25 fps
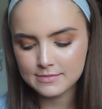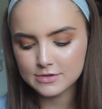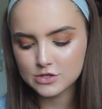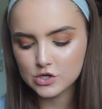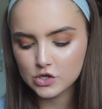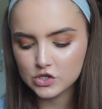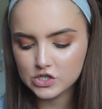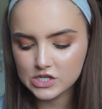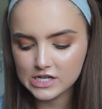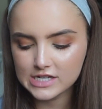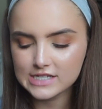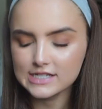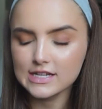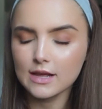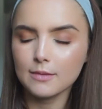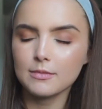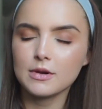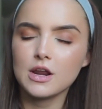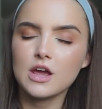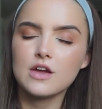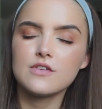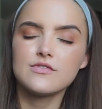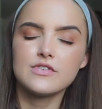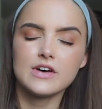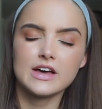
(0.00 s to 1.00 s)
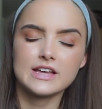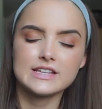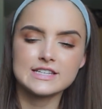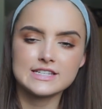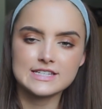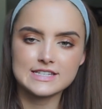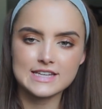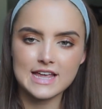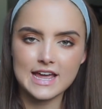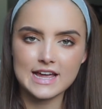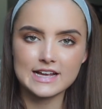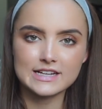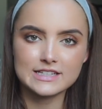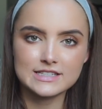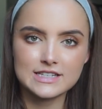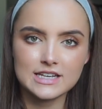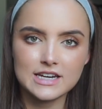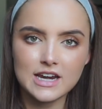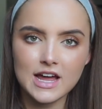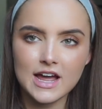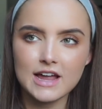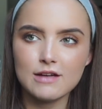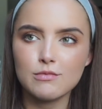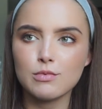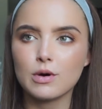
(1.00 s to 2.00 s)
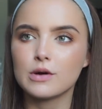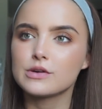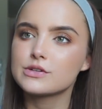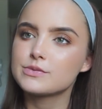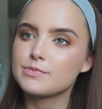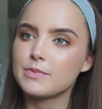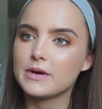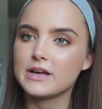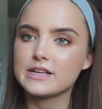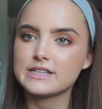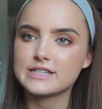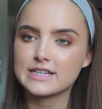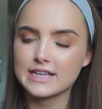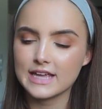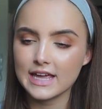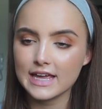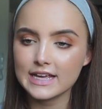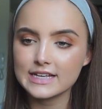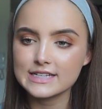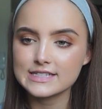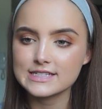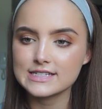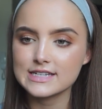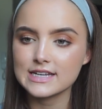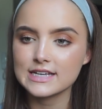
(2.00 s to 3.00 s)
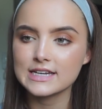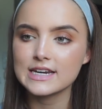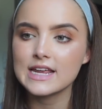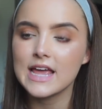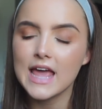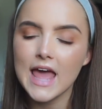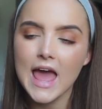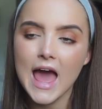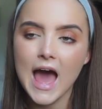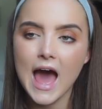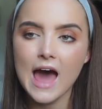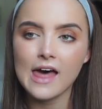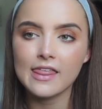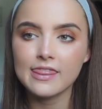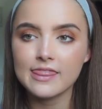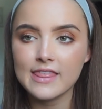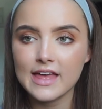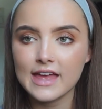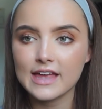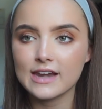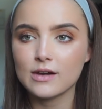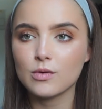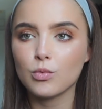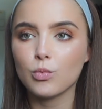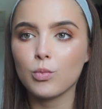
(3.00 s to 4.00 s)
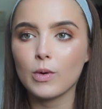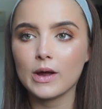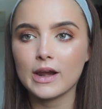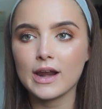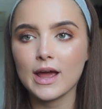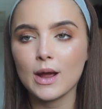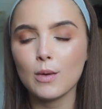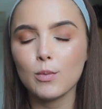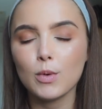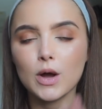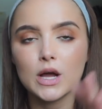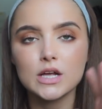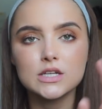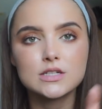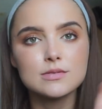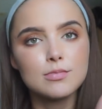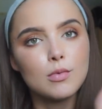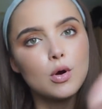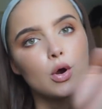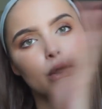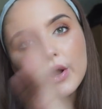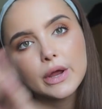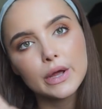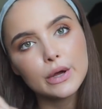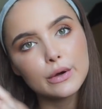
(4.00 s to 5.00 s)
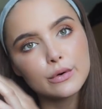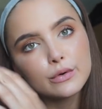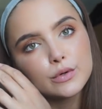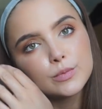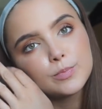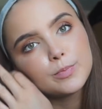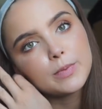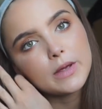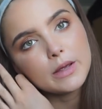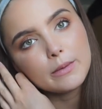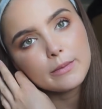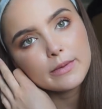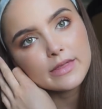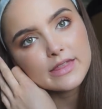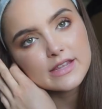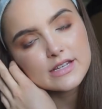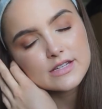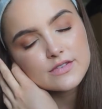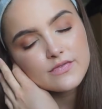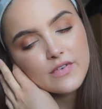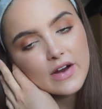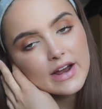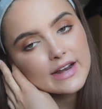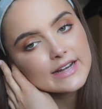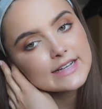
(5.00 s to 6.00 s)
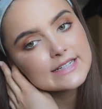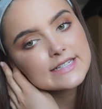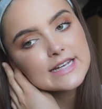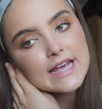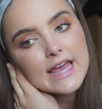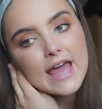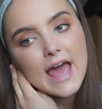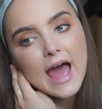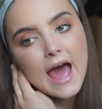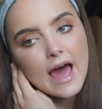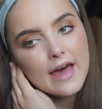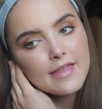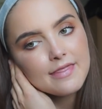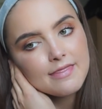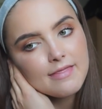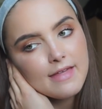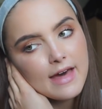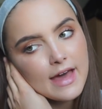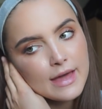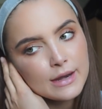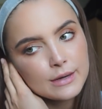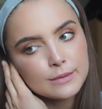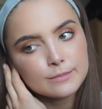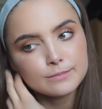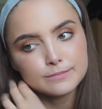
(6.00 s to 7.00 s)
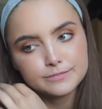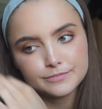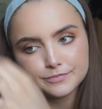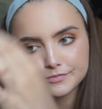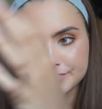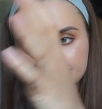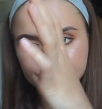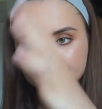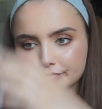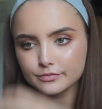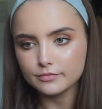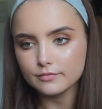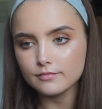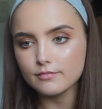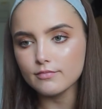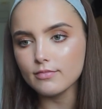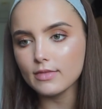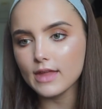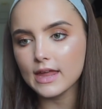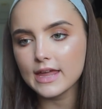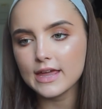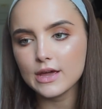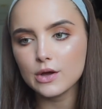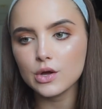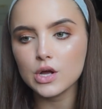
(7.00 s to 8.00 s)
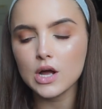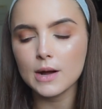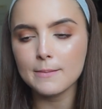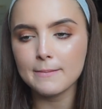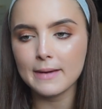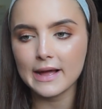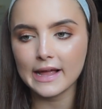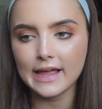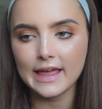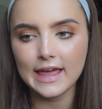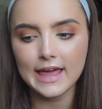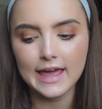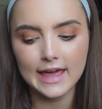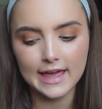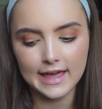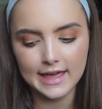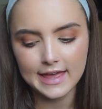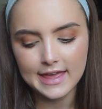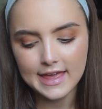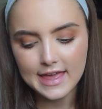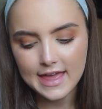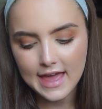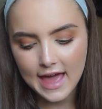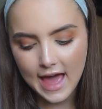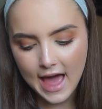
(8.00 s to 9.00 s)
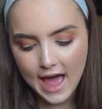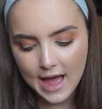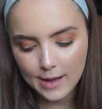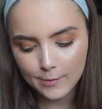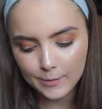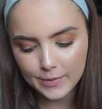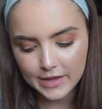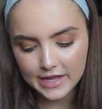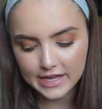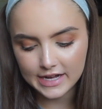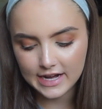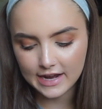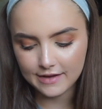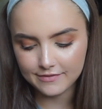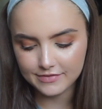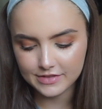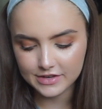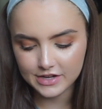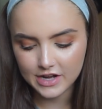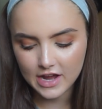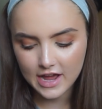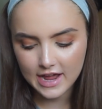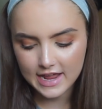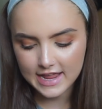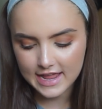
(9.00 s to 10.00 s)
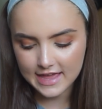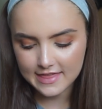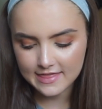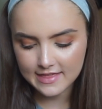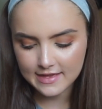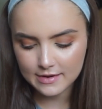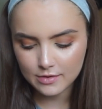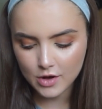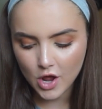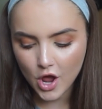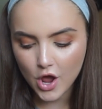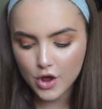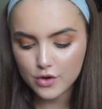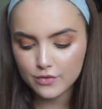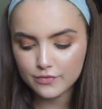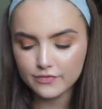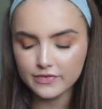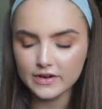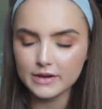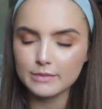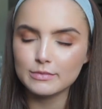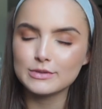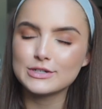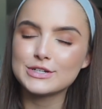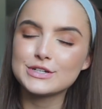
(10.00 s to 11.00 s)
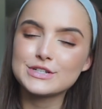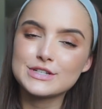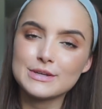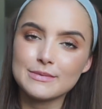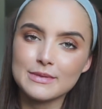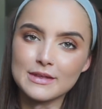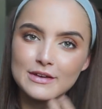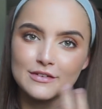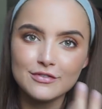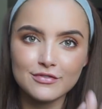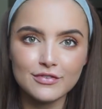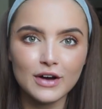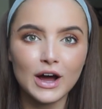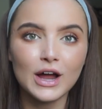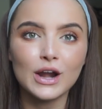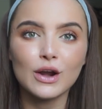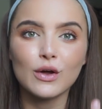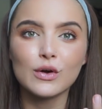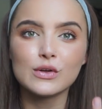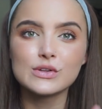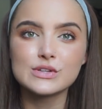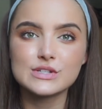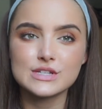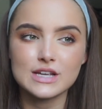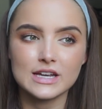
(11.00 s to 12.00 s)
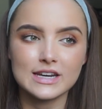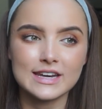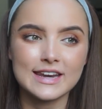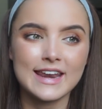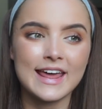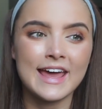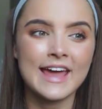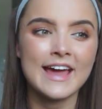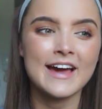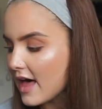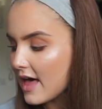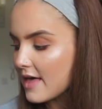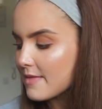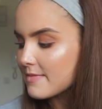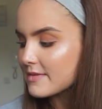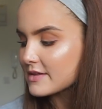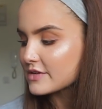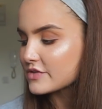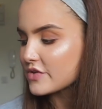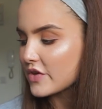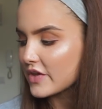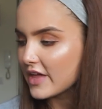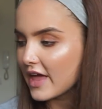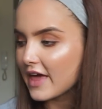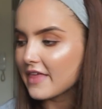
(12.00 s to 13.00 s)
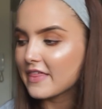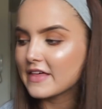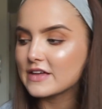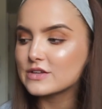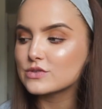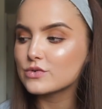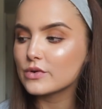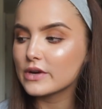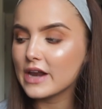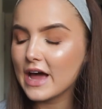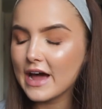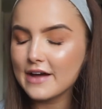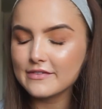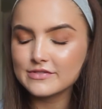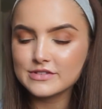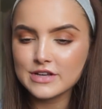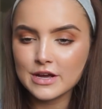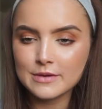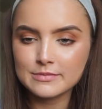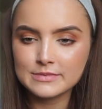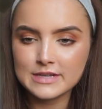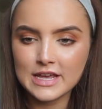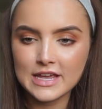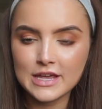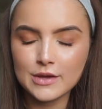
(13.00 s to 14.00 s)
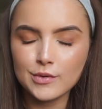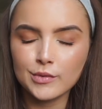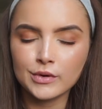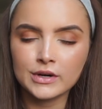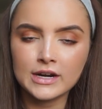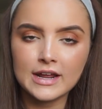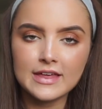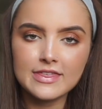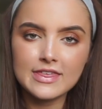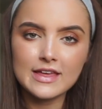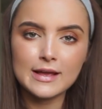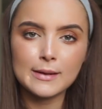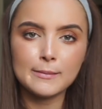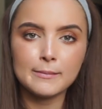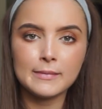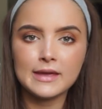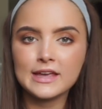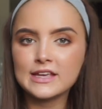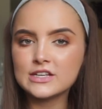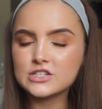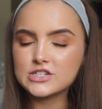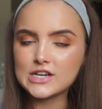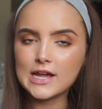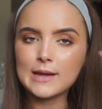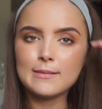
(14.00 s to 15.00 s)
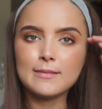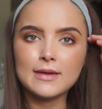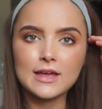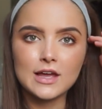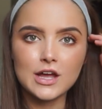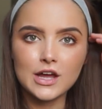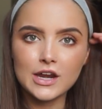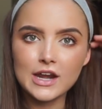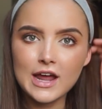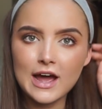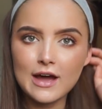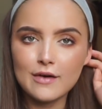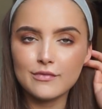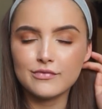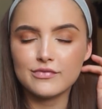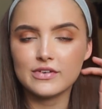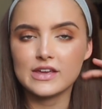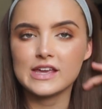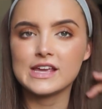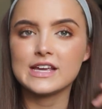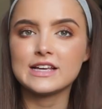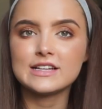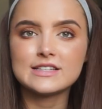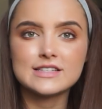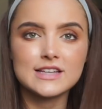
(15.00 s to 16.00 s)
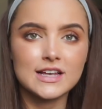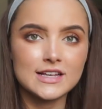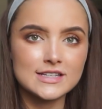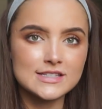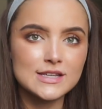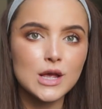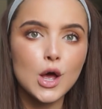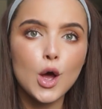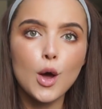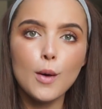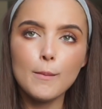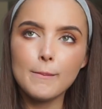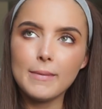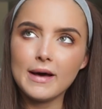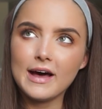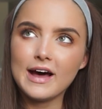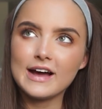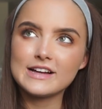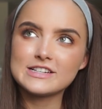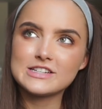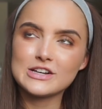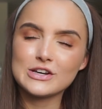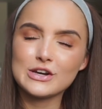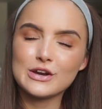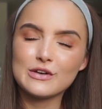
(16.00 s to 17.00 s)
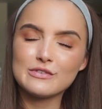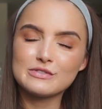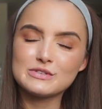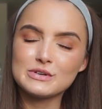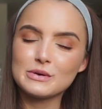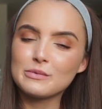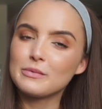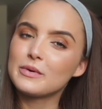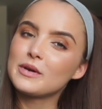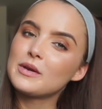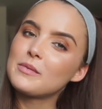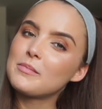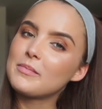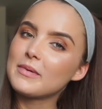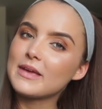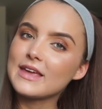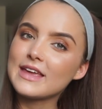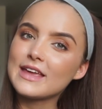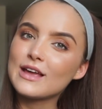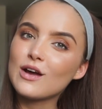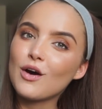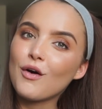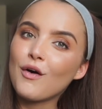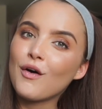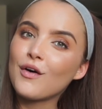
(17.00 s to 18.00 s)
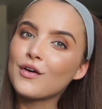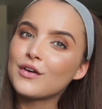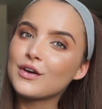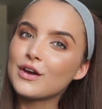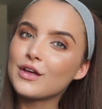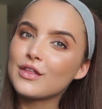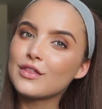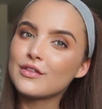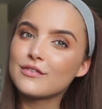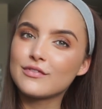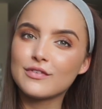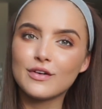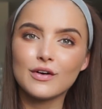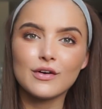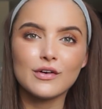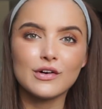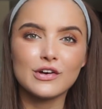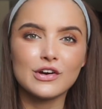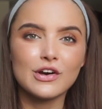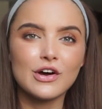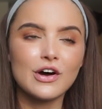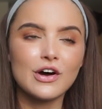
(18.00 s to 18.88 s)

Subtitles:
So she's coming over and staying tonight whilst Bert's at Kingston. And then when I work tomorrow, he'll be with his friend, and then he'll come back here and we can have the night, and then hopefully we'll do something fun on Sunday. So yeah, that's all I have to update you on. I think me and Jamie are gonna have fajitas, but I don't know if she'll wanna be on the vlog or